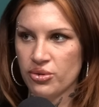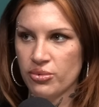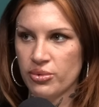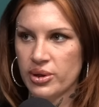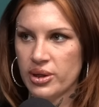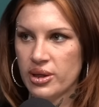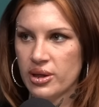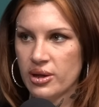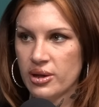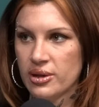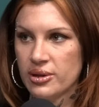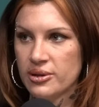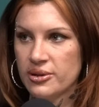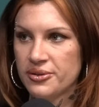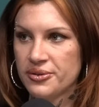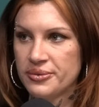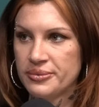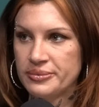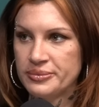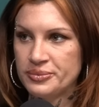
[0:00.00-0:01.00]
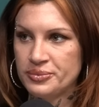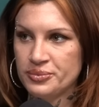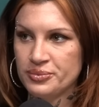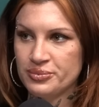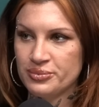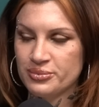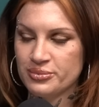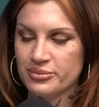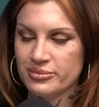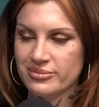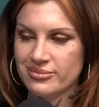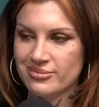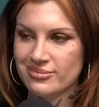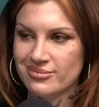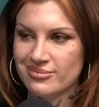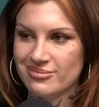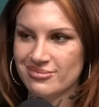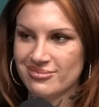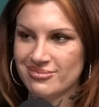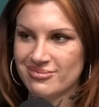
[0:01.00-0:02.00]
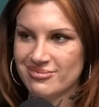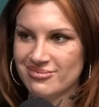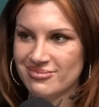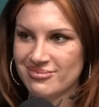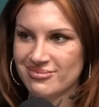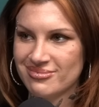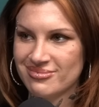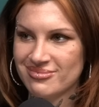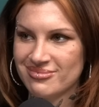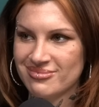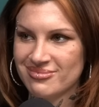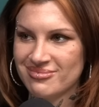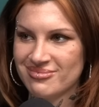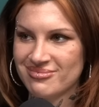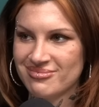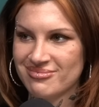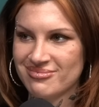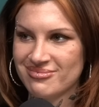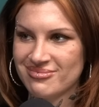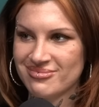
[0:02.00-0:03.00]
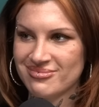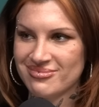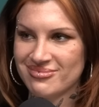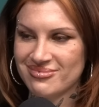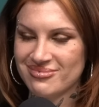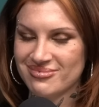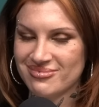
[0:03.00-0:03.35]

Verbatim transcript: weekend. Don't say it like that.